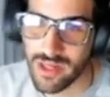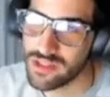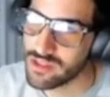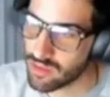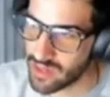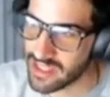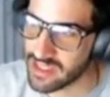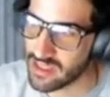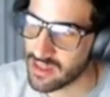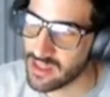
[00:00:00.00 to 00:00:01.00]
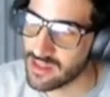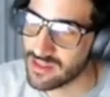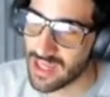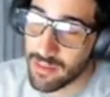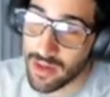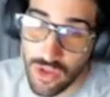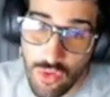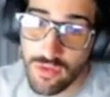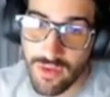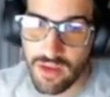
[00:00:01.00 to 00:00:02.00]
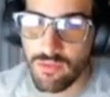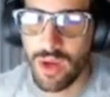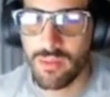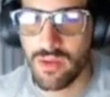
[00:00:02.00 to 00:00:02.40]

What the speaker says: It's crazy because I'm a huge fan of Whitebeard.